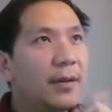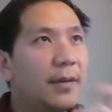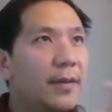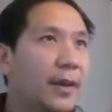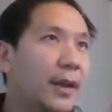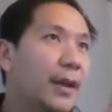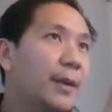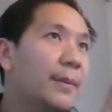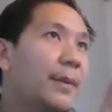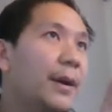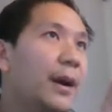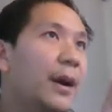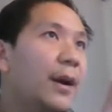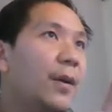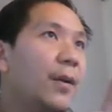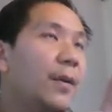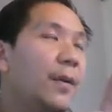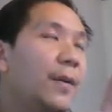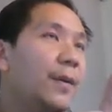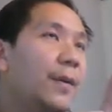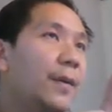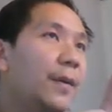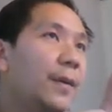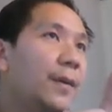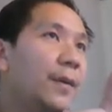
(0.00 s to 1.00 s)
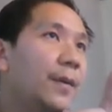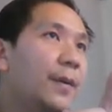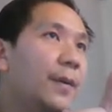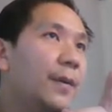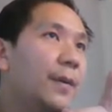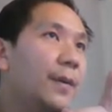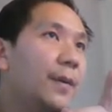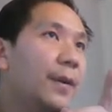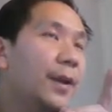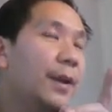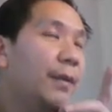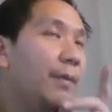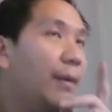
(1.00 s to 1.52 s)
think about
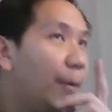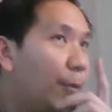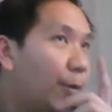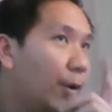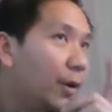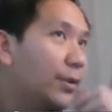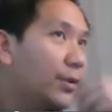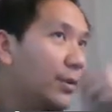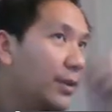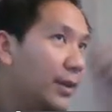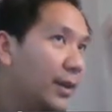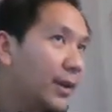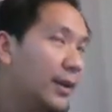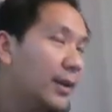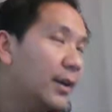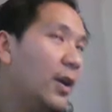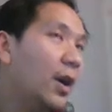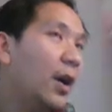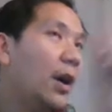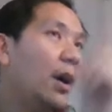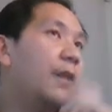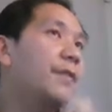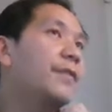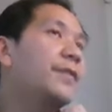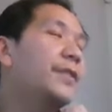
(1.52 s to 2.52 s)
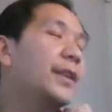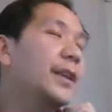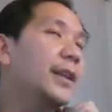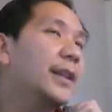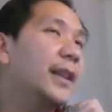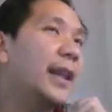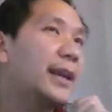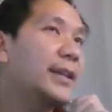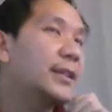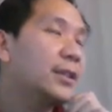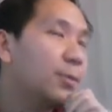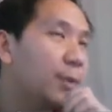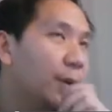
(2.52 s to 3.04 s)
if I want to turn off the
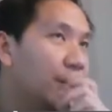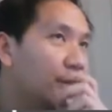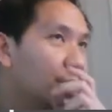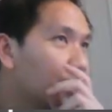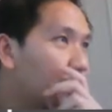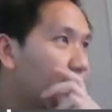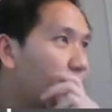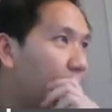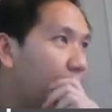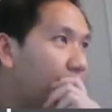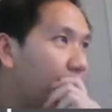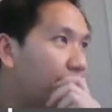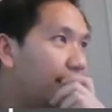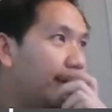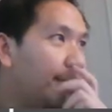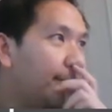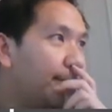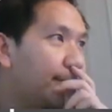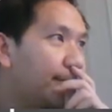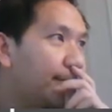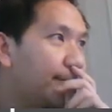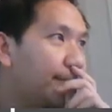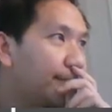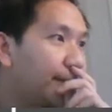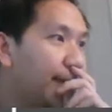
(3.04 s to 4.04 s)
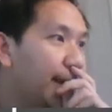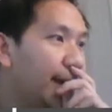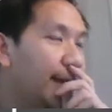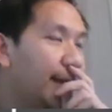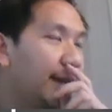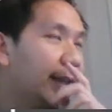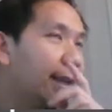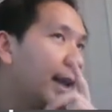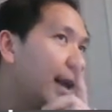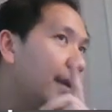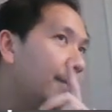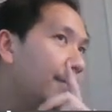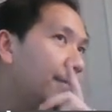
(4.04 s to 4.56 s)
light switch right there,
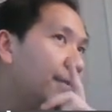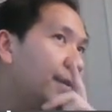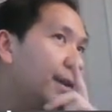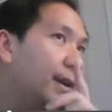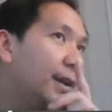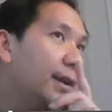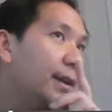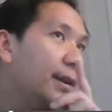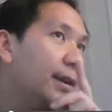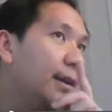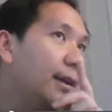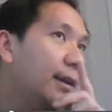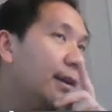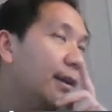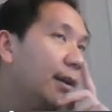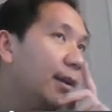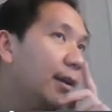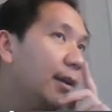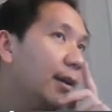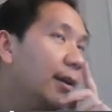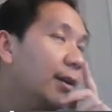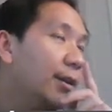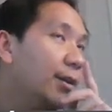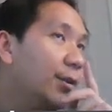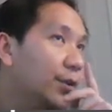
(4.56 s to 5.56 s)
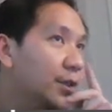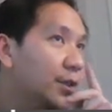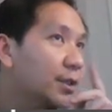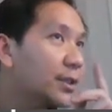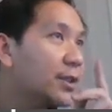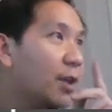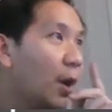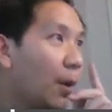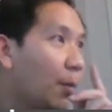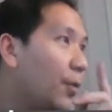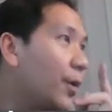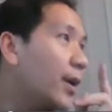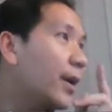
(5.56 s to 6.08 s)
it can be use
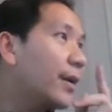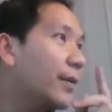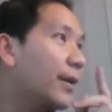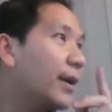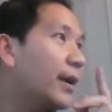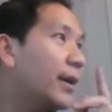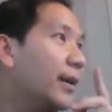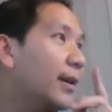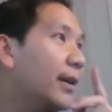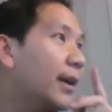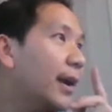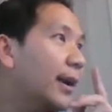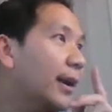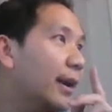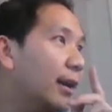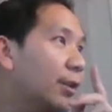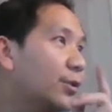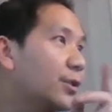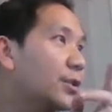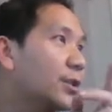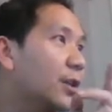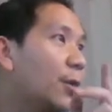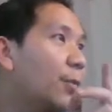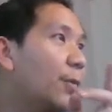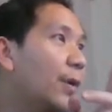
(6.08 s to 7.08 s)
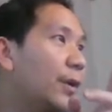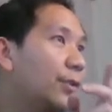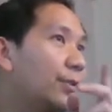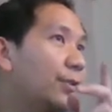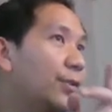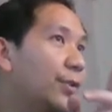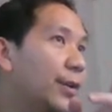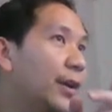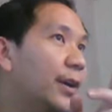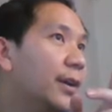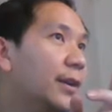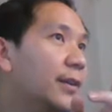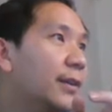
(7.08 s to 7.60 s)
software, right? I can use software to
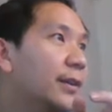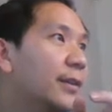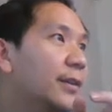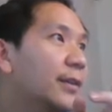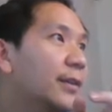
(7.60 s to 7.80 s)
do it.